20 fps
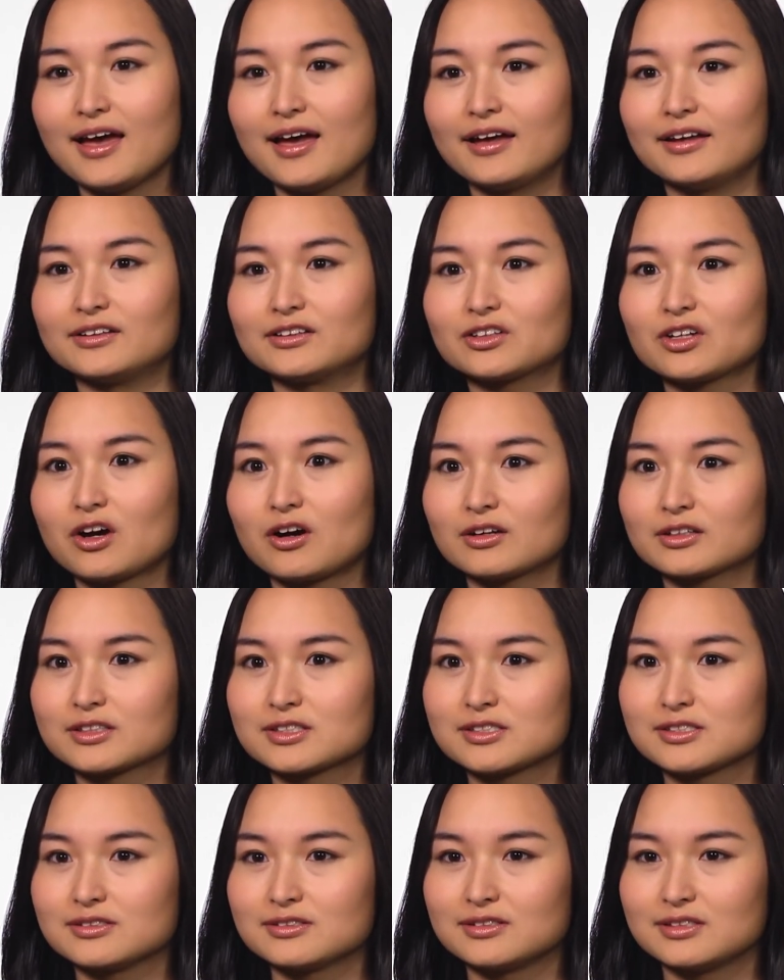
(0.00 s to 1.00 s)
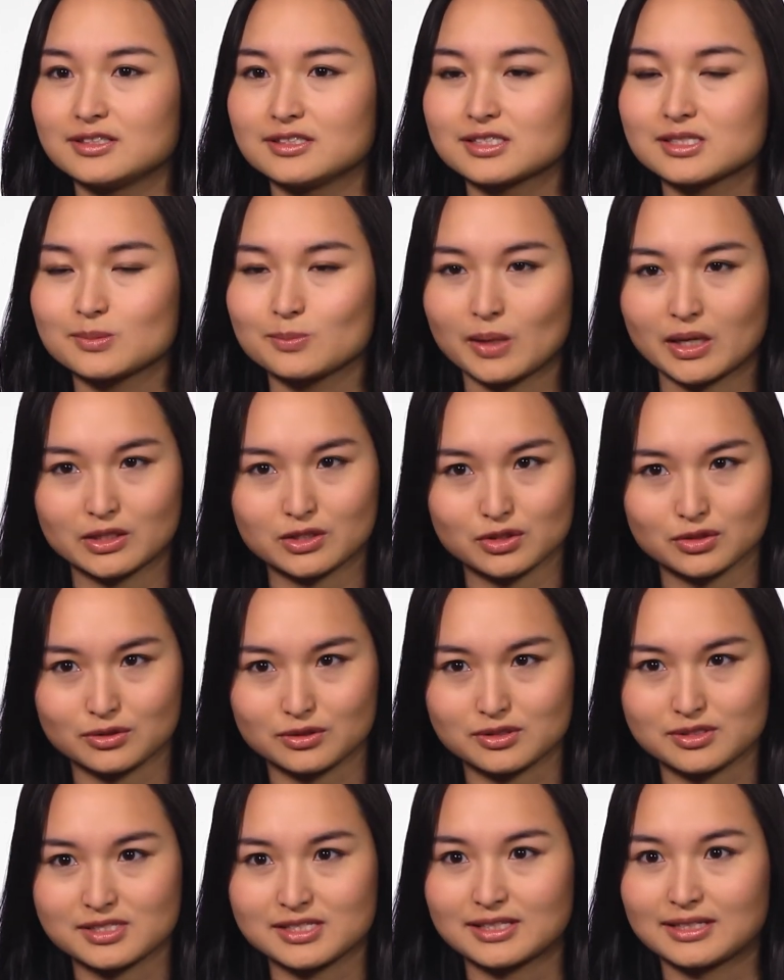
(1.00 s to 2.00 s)
and talk to these
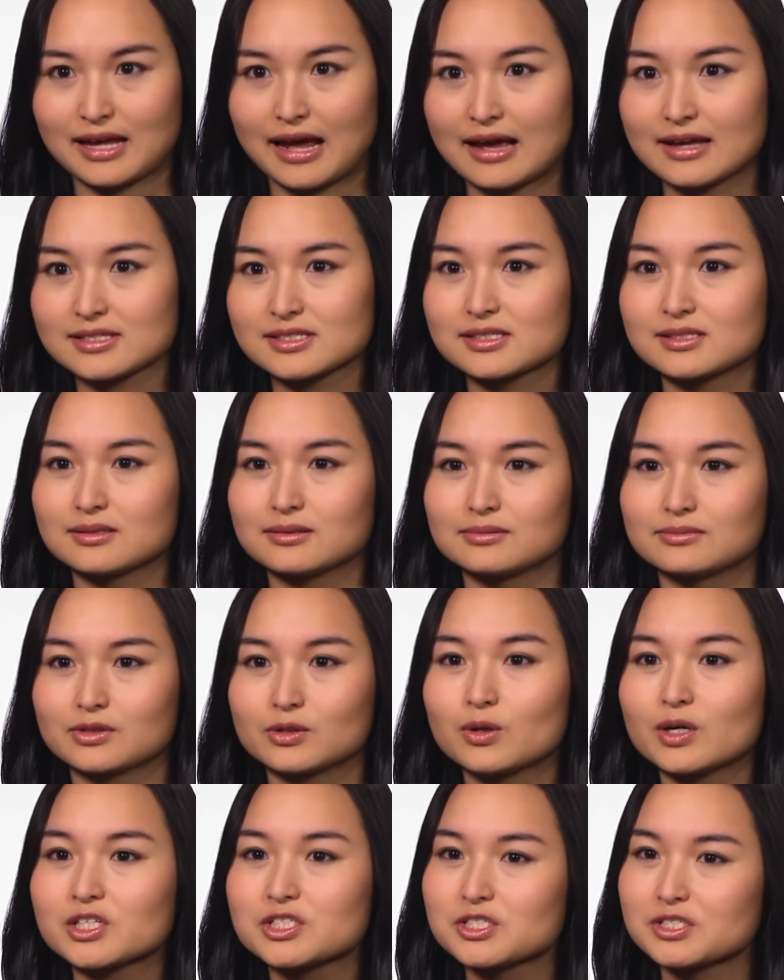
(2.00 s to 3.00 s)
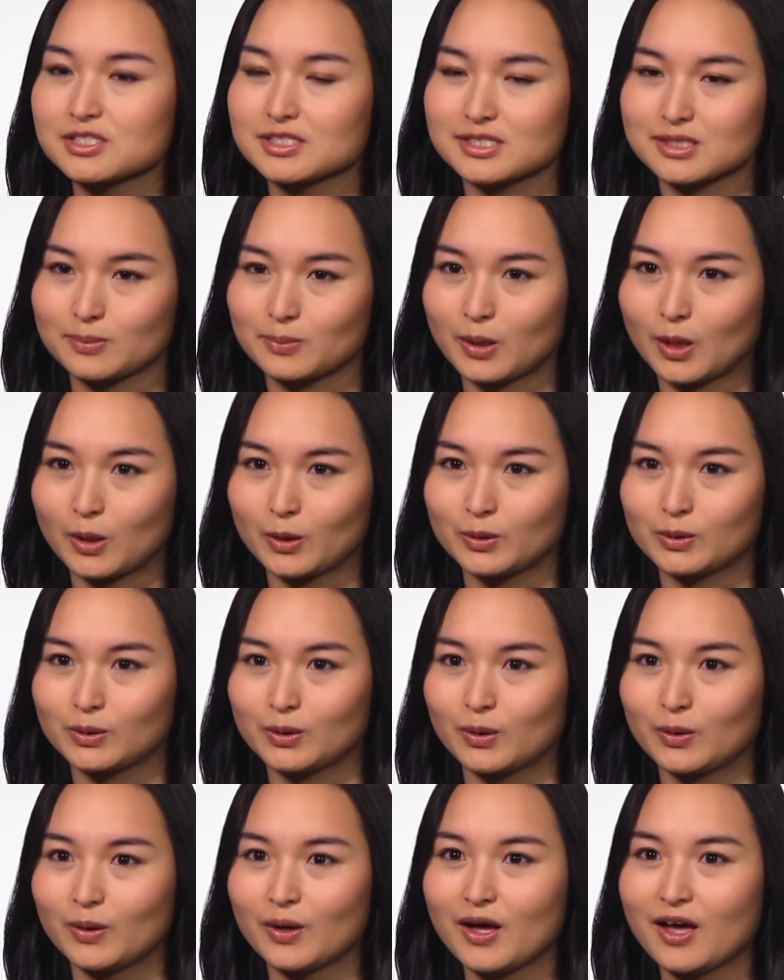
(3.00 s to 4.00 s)
mentors and ask them questions about, you
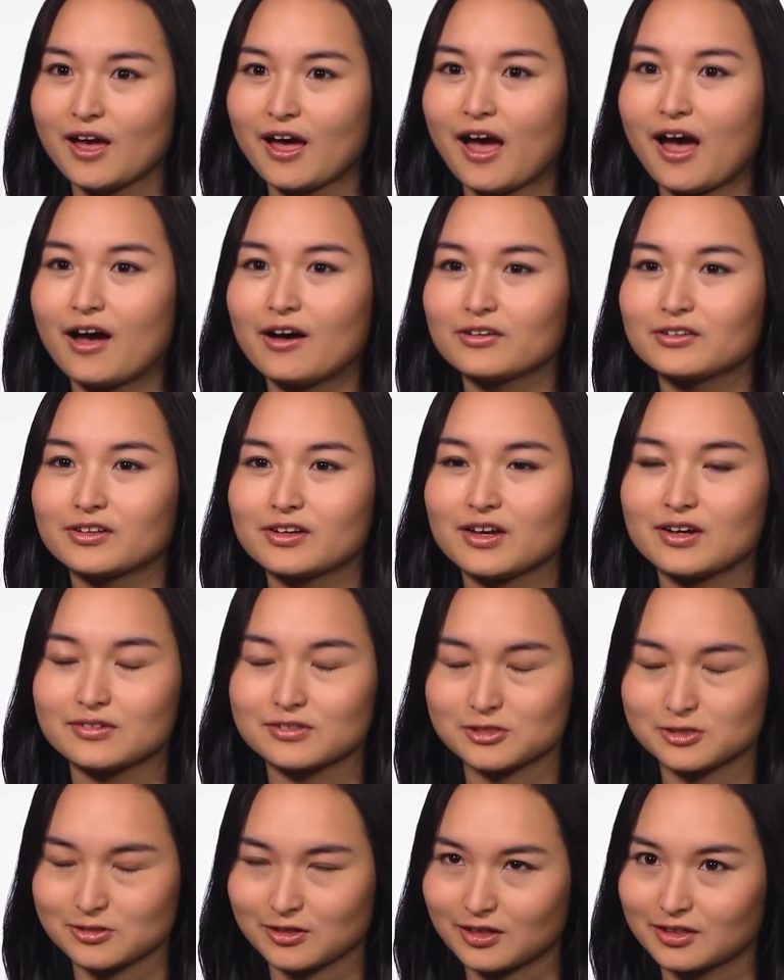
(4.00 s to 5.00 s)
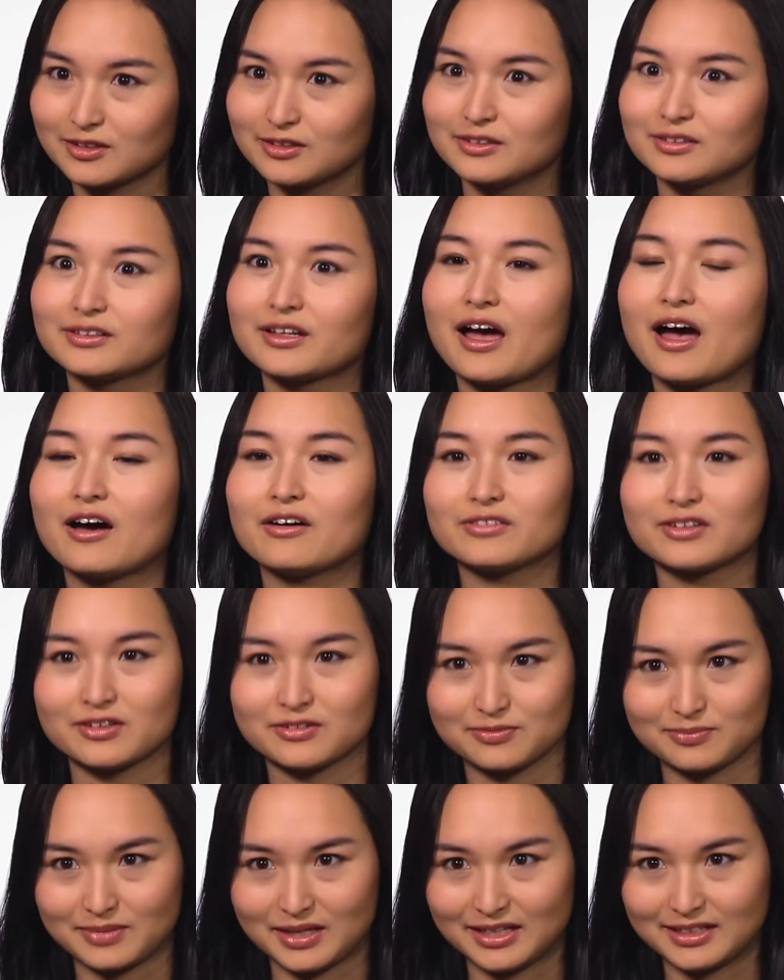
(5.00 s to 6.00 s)
know, how they have struggled, how
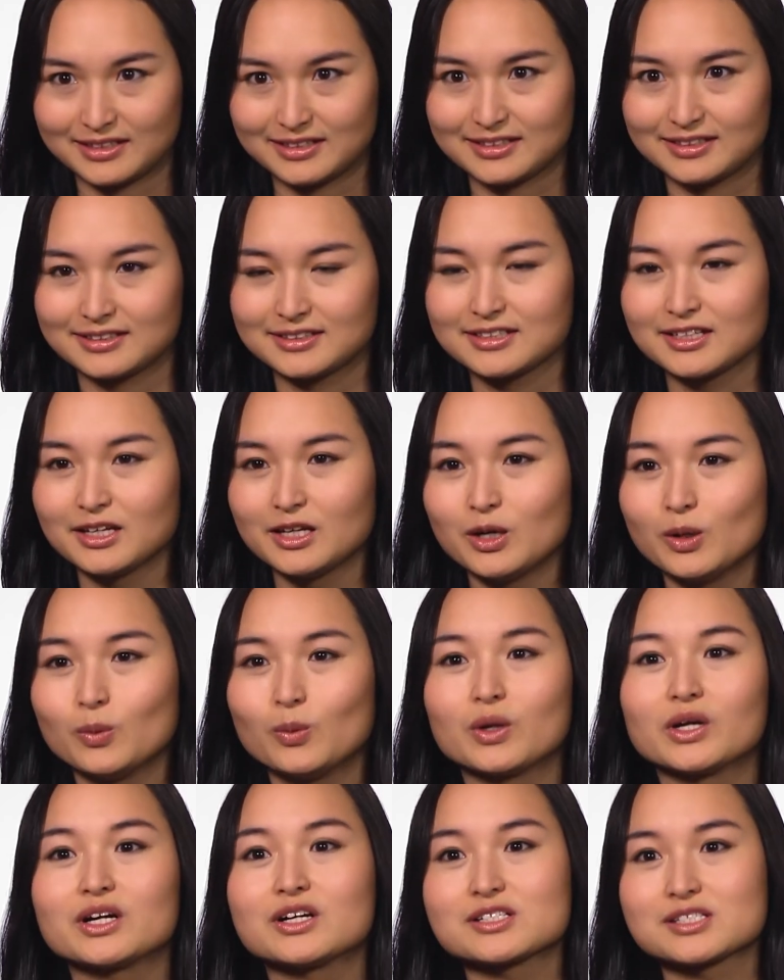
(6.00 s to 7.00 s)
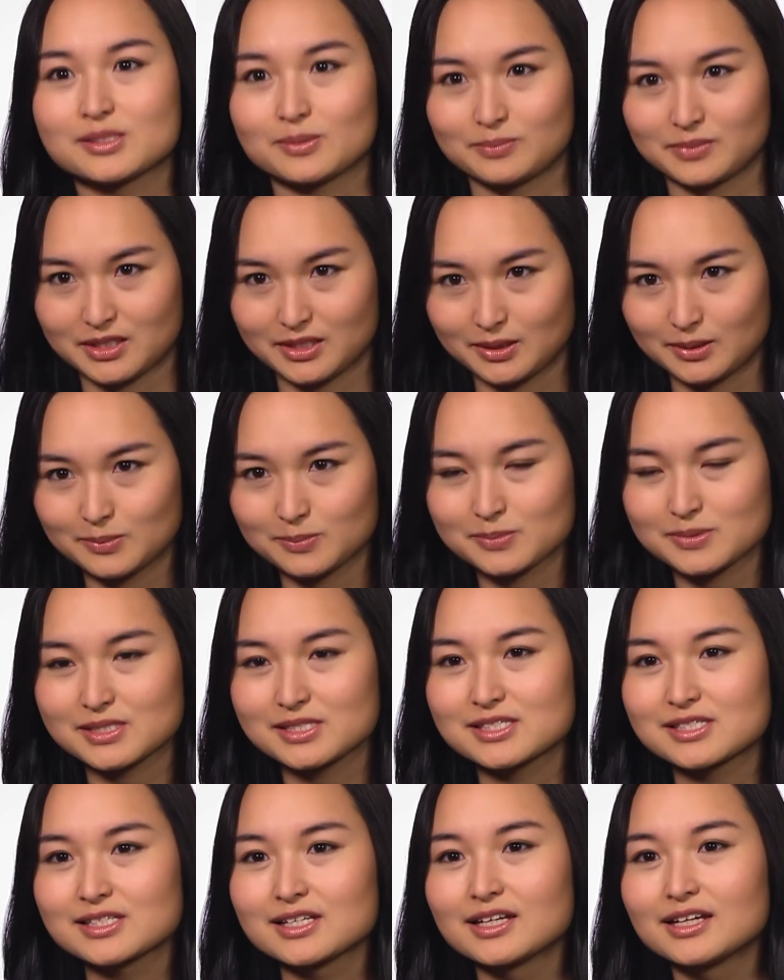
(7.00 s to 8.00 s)
they've made it, what are some
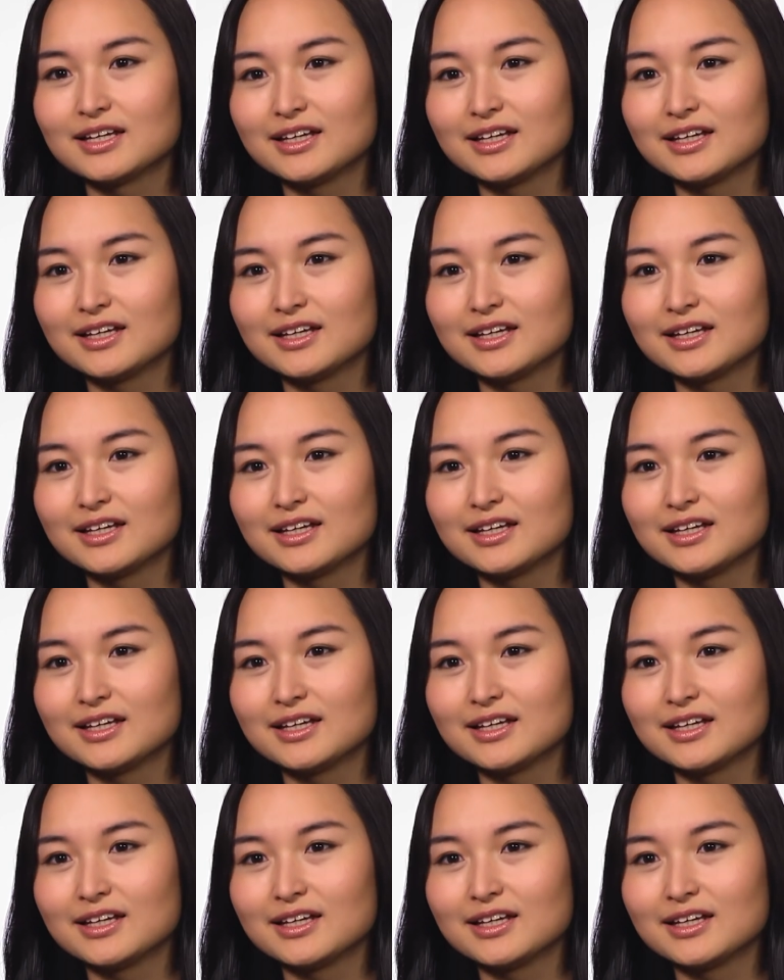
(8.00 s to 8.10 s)
tips.